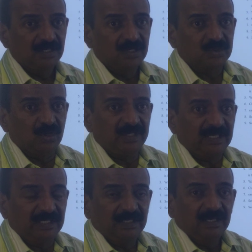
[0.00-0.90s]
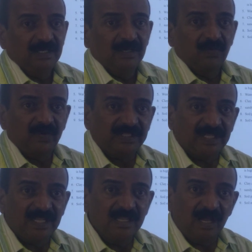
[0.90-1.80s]
So here
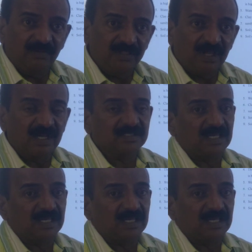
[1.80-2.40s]
weathering of the rocks,